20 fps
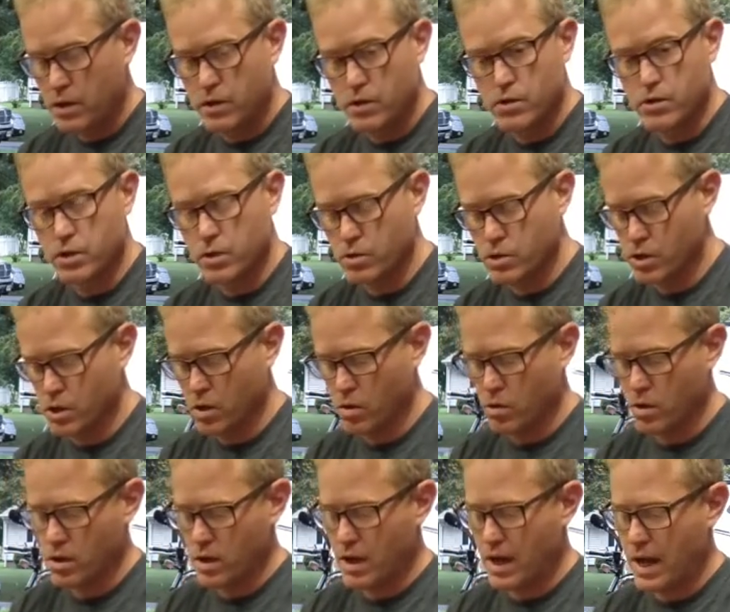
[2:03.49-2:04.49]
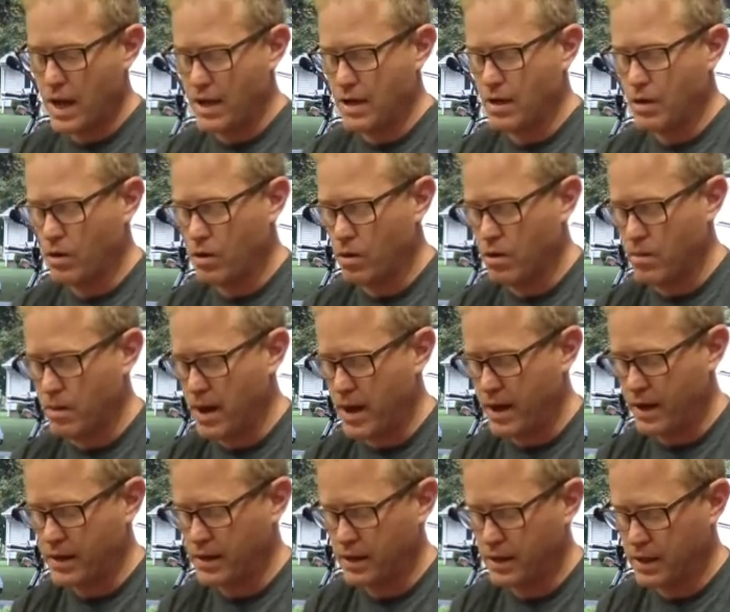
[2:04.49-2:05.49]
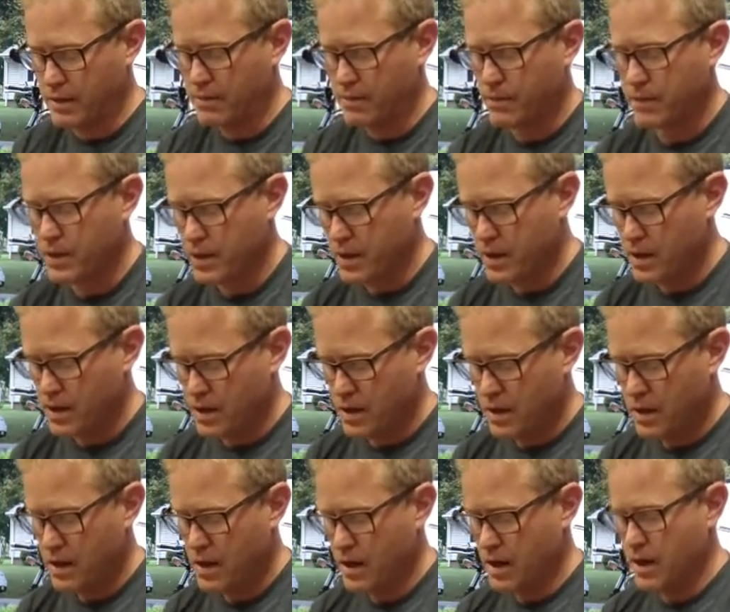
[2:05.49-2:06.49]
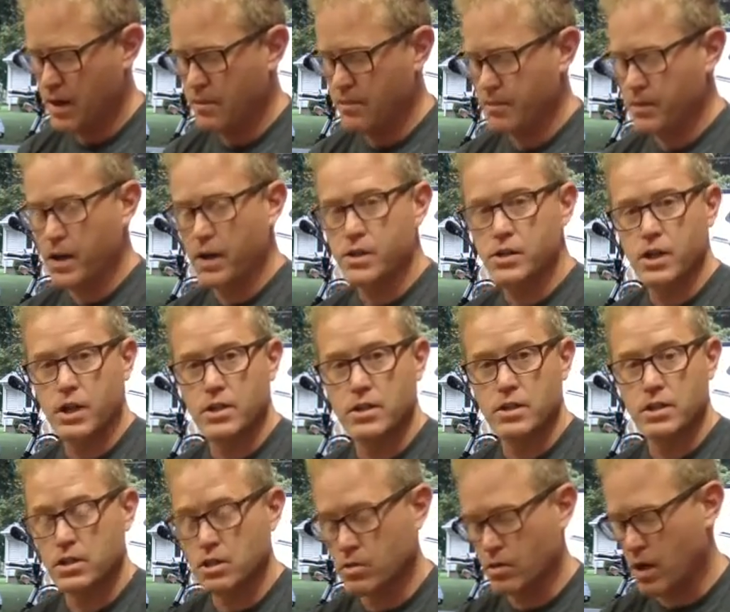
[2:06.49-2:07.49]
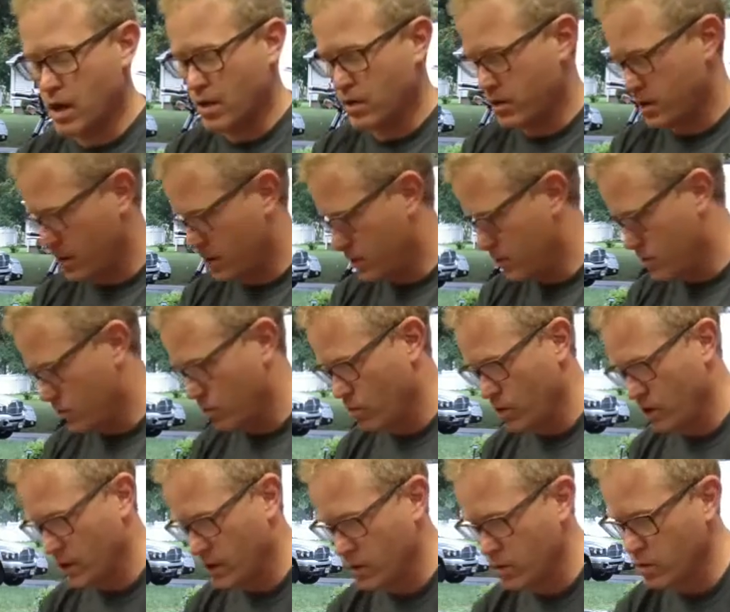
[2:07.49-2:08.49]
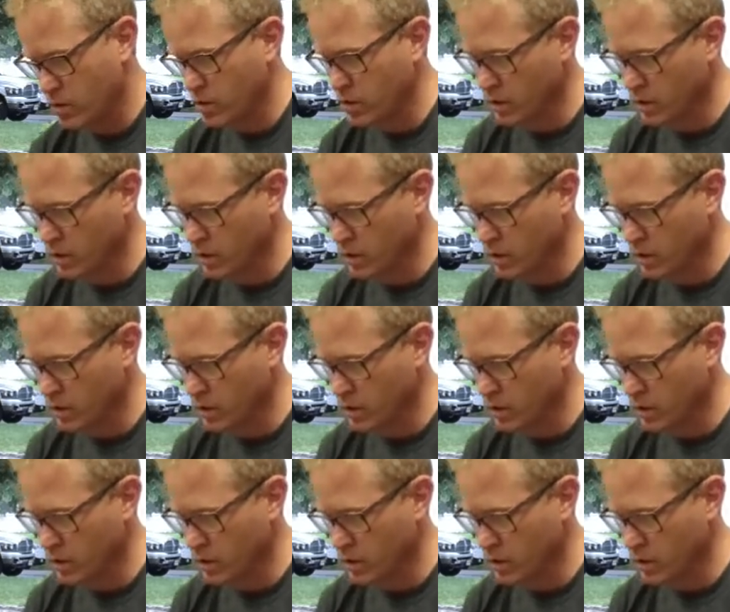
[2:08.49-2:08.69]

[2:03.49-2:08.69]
There's no choke, and it automatically adjusts its throttle here. It's a really cool